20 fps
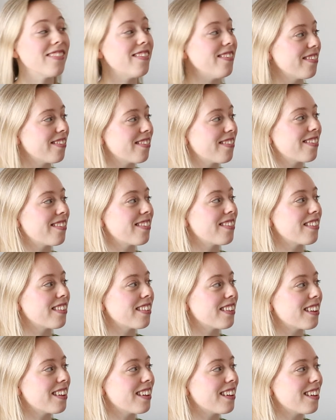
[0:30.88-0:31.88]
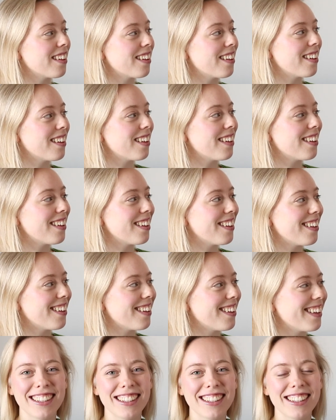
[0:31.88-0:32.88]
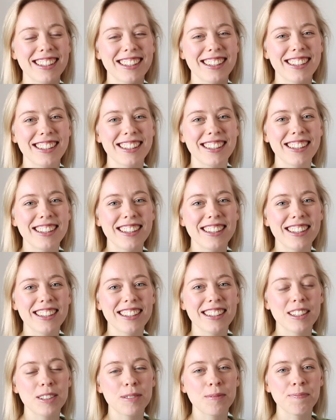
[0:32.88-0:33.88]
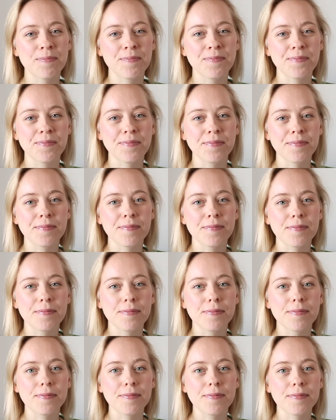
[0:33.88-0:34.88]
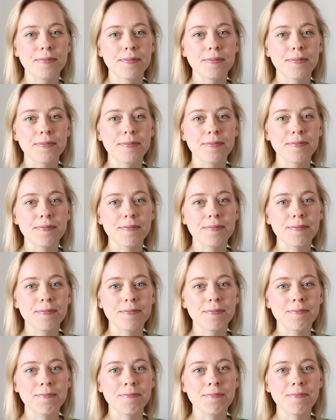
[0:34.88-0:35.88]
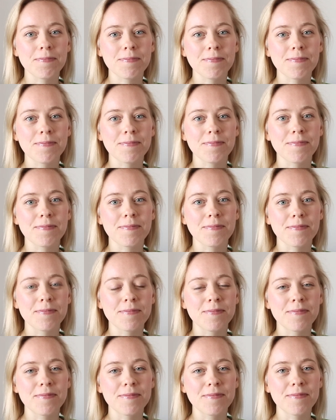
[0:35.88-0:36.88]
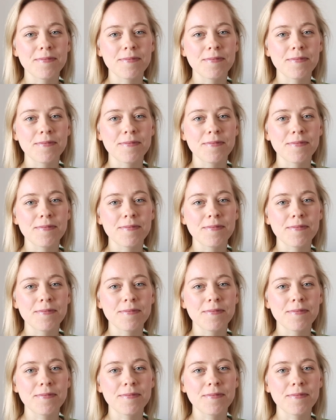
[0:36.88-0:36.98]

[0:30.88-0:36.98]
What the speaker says: [no speech]